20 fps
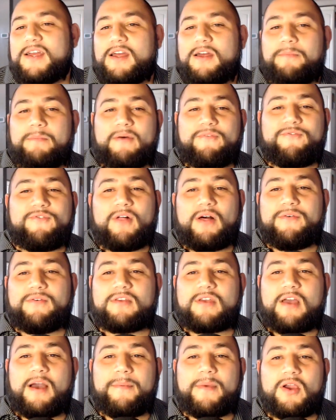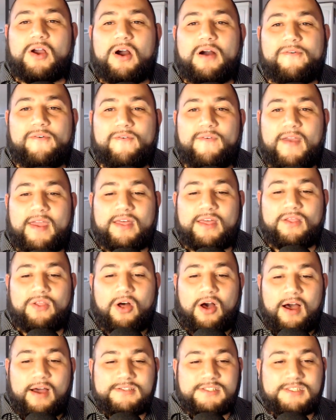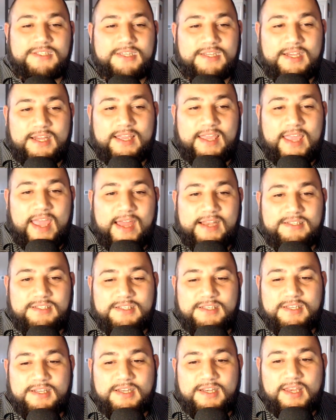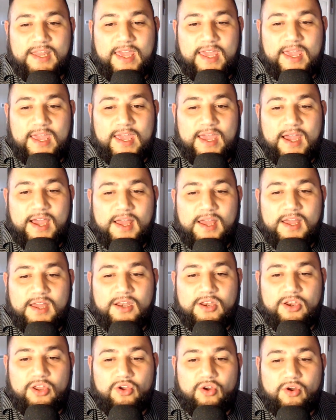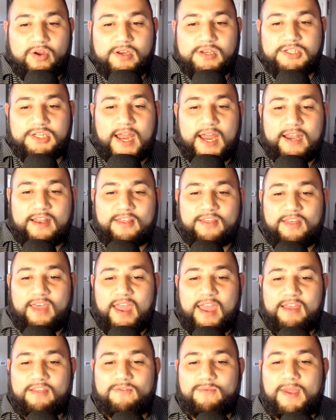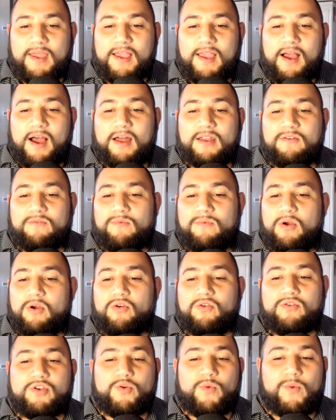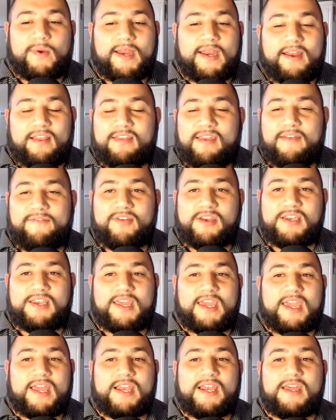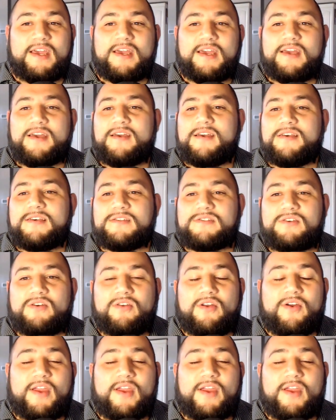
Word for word: Buffalo is coming off of a loss against the New York Jets last week on the road, 20-17. So there